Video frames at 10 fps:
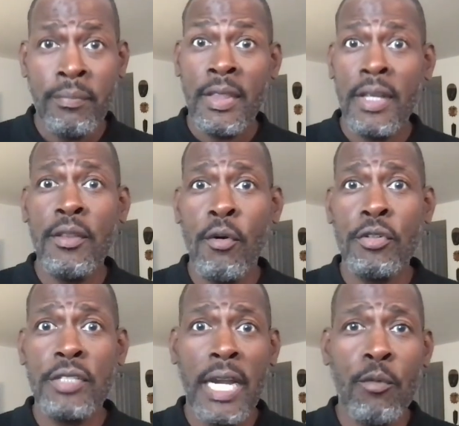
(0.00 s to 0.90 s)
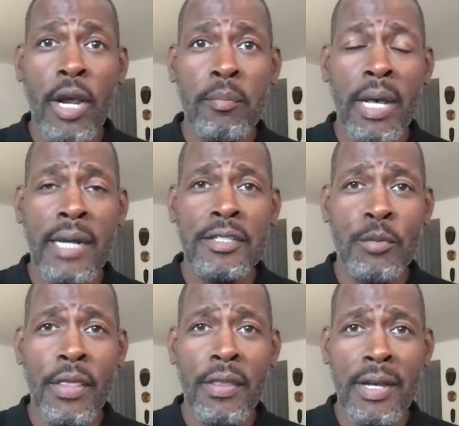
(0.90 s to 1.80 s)
Then the horse came right back to
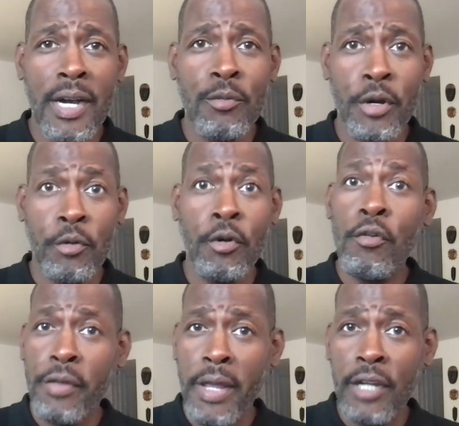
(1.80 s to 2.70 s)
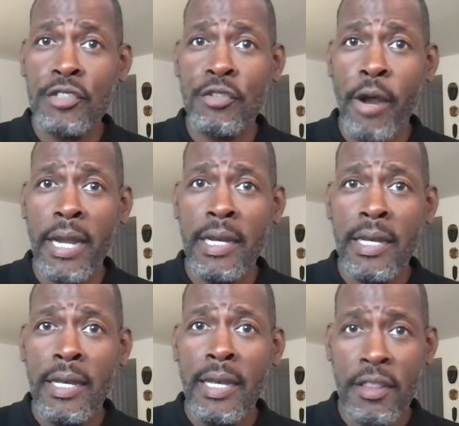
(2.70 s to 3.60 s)
win the gun runner over that track
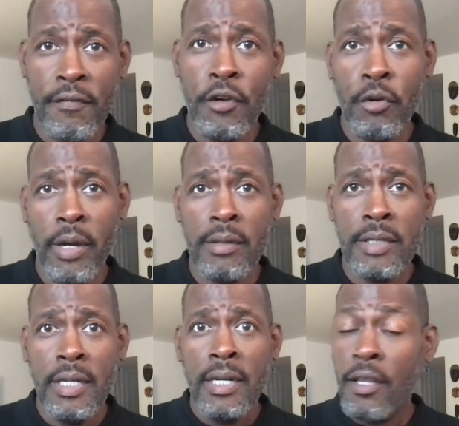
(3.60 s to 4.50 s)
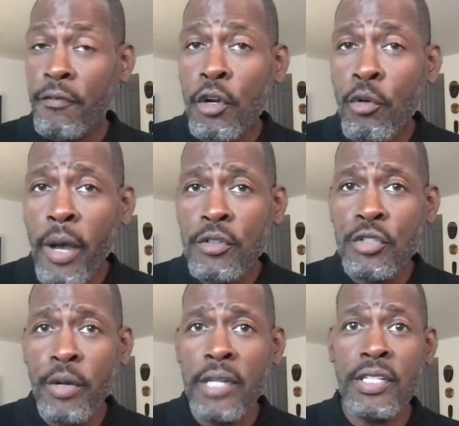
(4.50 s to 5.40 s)
at the fairgrounds. Now, the fairgrounds
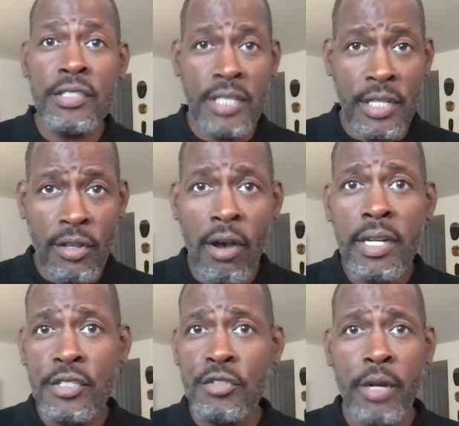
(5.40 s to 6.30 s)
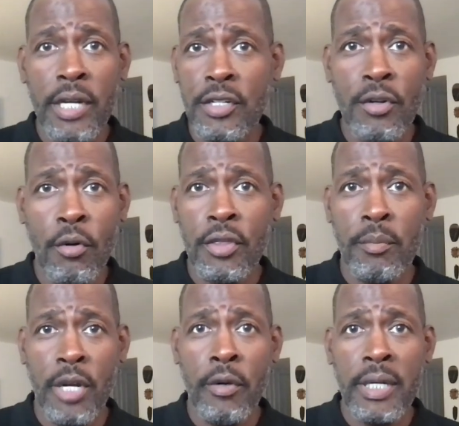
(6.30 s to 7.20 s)
stretch is the longest stretch in North
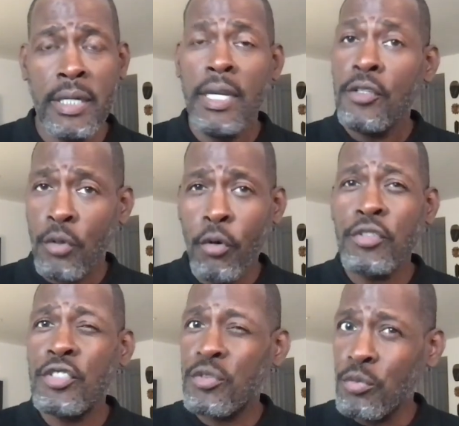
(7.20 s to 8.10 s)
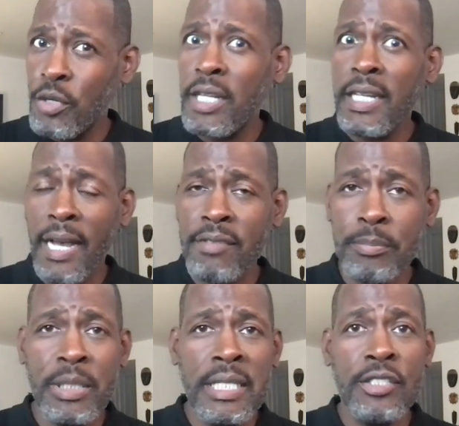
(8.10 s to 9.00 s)
America, so horses really have to
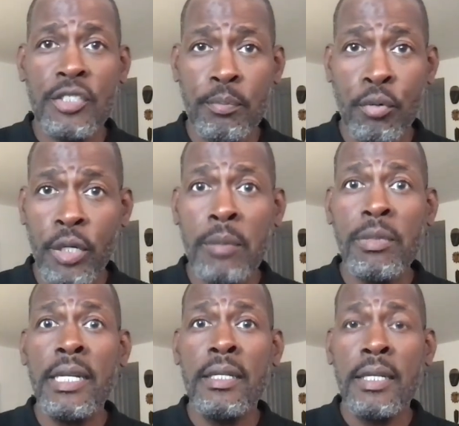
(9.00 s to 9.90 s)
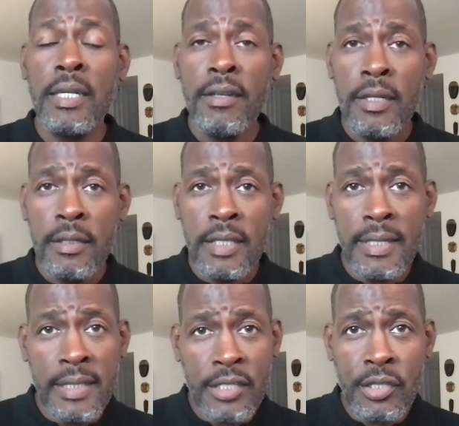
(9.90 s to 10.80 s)
be supremely
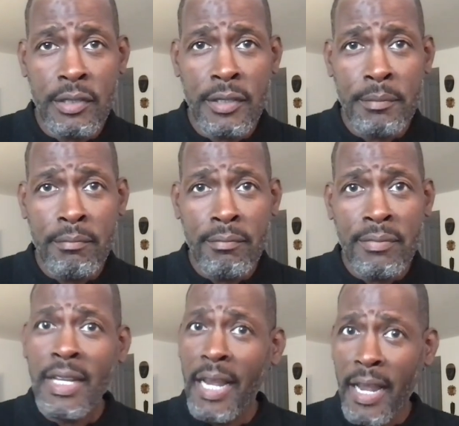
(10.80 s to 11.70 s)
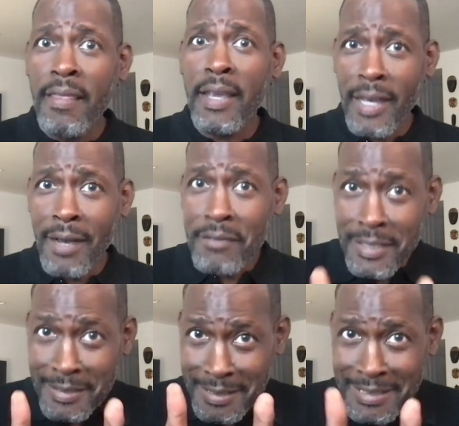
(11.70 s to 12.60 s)
conditioned, and they have
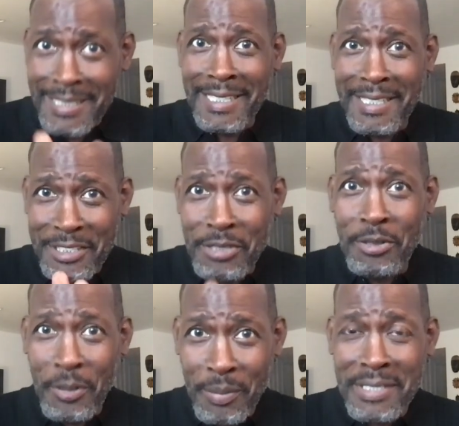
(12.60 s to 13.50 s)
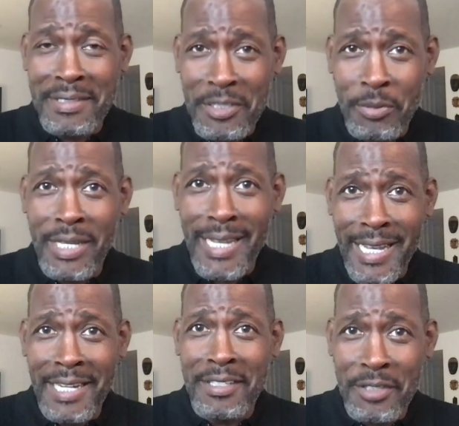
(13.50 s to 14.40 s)
to stick to their business when they
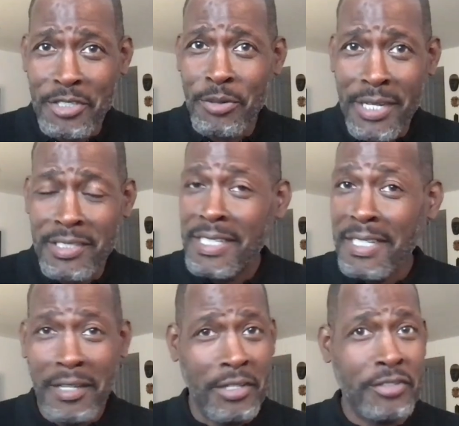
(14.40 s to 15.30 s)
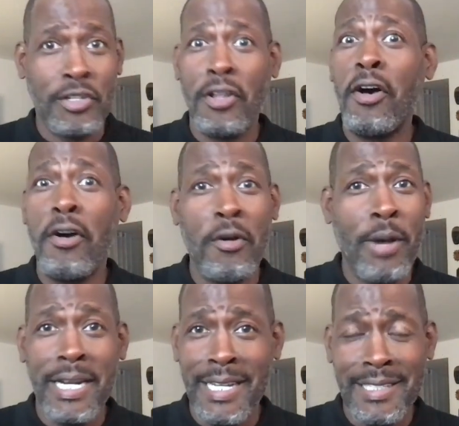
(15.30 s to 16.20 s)
into the stretch because it's a long
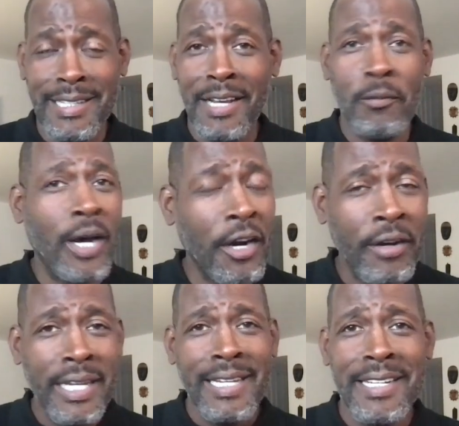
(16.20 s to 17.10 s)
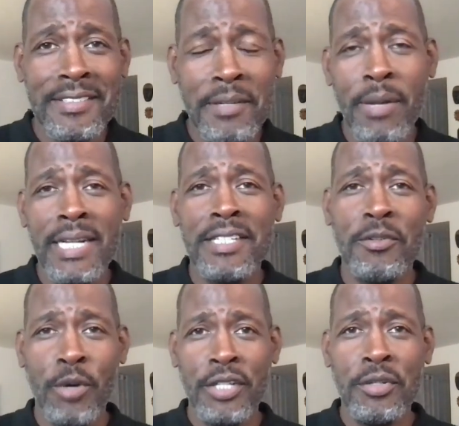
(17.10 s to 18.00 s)
way to get to that wire and somebody
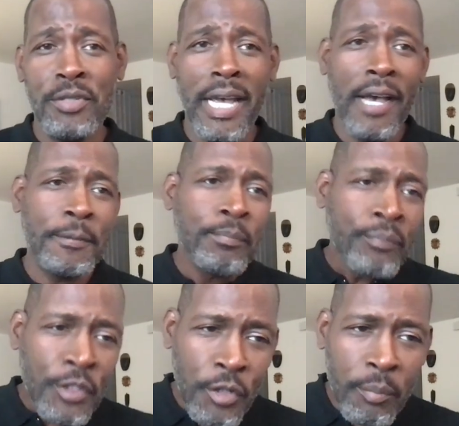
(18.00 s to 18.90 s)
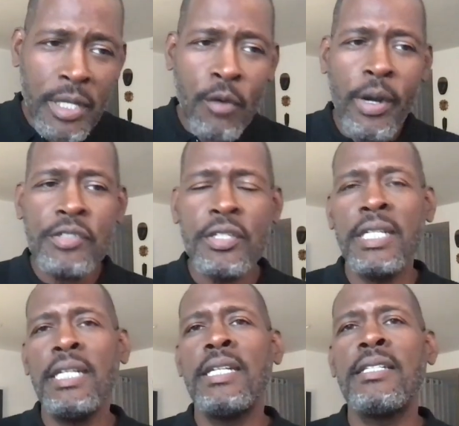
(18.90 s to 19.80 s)
can run you down. So the big question
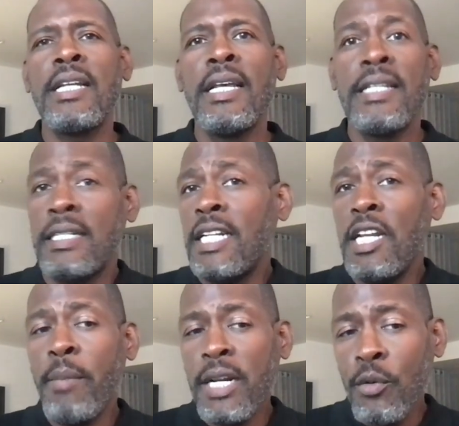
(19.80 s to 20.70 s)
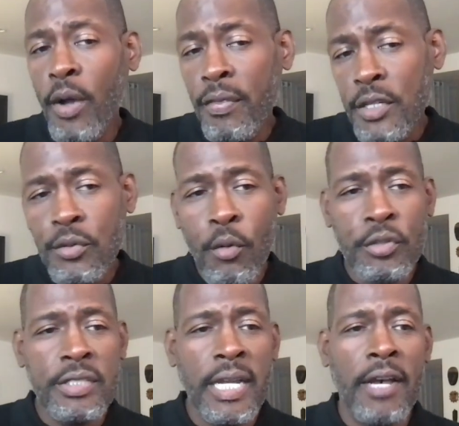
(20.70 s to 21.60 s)
is, can anybody run this
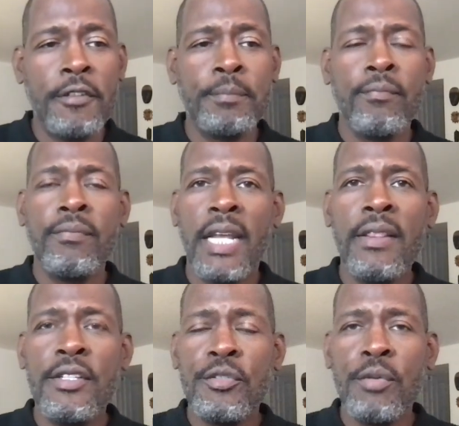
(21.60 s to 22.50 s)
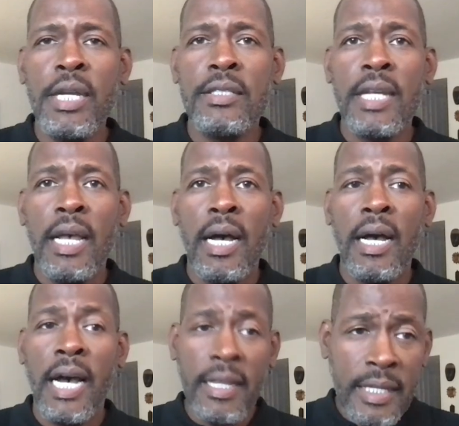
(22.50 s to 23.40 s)
horse down in this race?
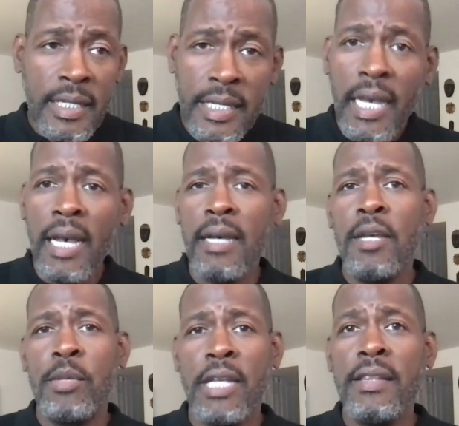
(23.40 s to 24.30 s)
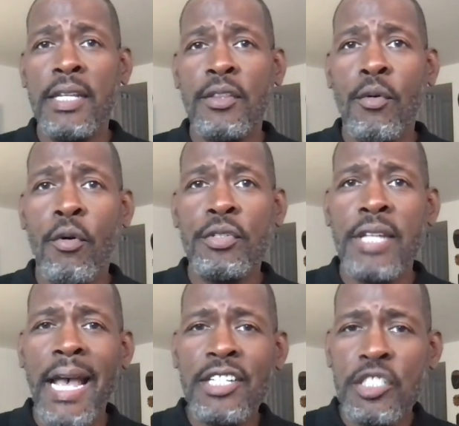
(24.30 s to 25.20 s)
I think yeah, because I think the horse
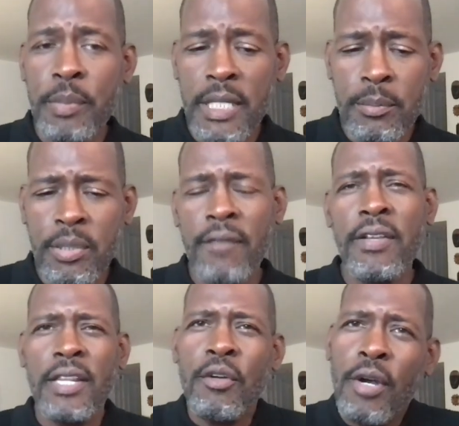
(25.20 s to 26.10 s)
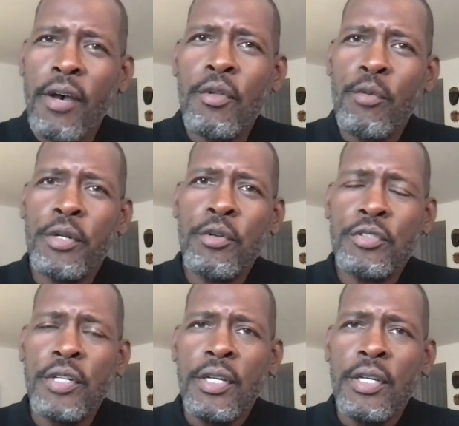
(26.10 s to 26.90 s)
has speed, but I feel like there are other runners,